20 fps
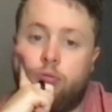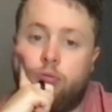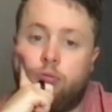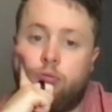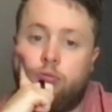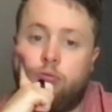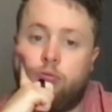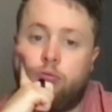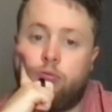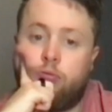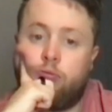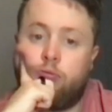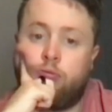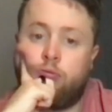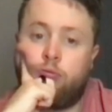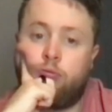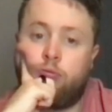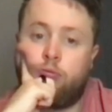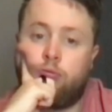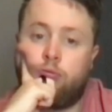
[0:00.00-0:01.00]

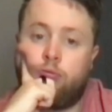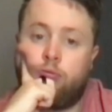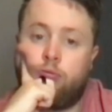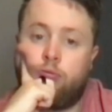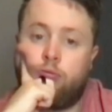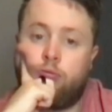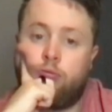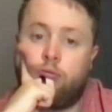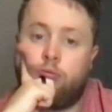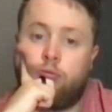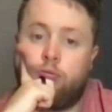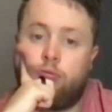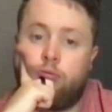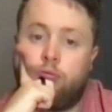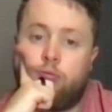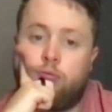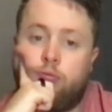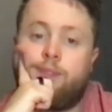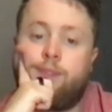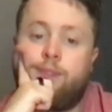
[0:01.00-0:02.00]

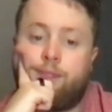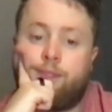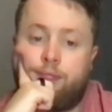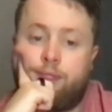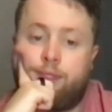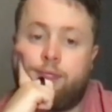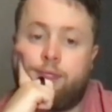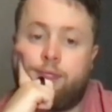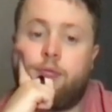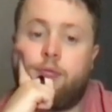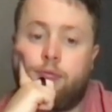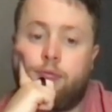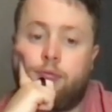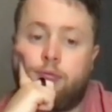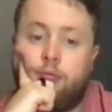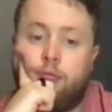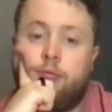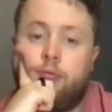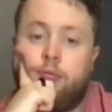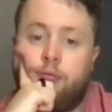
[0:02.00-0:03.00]

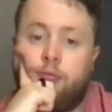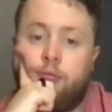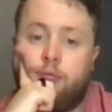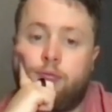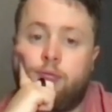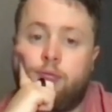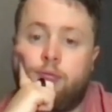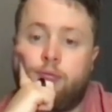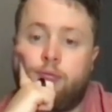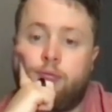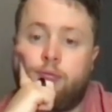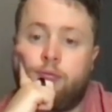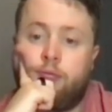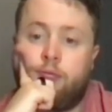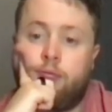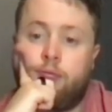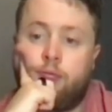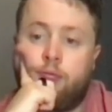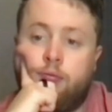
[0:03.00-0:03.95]
This person isn't speaking.